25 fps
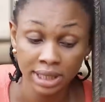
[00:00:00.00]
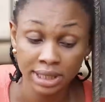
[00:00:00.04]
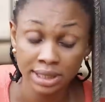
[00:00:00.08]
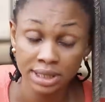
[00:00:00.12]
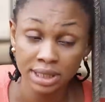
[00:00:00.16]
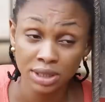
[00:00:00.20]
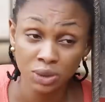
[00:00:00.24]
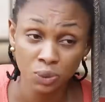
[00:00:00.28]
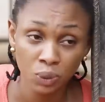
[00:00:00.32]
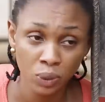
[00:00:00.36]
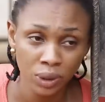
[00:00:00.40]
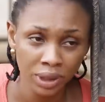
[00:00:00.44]

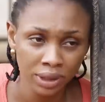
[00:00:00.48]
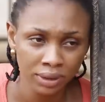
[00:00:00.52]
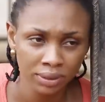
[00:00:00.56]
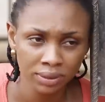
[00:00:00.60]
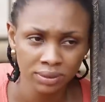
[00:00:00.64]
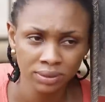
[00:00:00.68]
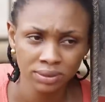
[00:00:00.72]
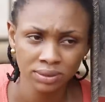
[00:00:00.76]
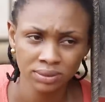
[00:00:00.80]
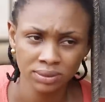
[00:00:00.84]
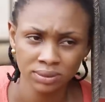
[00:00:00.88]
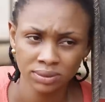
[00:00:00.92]
He did
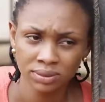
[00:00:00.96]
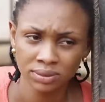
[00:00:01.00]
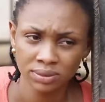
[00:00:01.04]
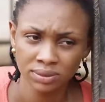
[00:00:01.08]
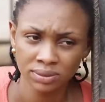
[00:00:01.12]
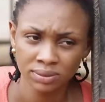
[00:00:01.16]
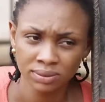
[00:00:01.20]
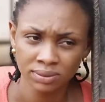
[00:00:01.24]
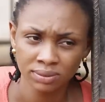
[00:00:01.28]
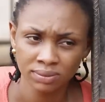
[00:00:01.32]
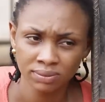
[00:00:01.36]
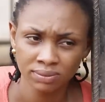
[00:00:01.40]
well.
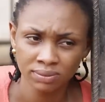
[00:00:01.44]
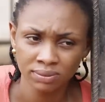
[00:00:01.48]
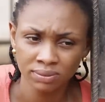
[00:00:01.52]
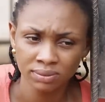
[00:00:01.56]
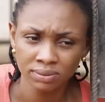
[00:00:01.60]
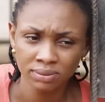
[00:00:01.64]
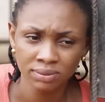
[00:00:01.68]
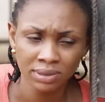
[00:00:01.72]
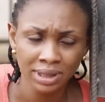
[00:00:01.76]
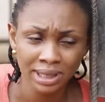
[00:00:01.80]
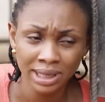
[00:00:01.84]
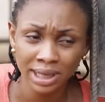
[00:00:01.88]

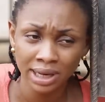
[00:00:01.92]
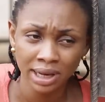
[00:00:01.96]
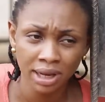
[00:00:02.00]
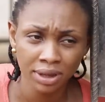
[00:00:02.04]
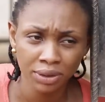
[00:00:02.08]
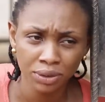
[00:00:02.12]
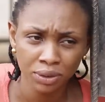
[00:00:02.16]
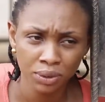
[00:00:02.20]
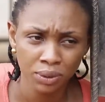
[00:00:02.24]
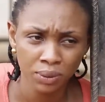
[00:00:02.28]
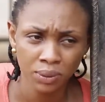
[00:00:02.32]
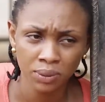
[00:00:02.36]
Let
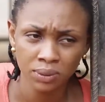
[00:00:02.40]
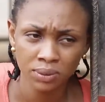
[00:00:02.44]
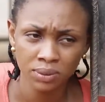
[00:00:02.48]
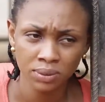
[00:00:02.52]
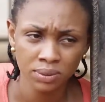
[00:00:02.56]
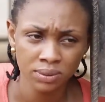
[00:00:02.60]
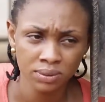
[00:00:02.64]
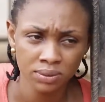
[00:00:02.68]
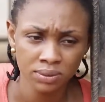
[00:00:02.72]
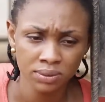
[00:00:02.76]
her go.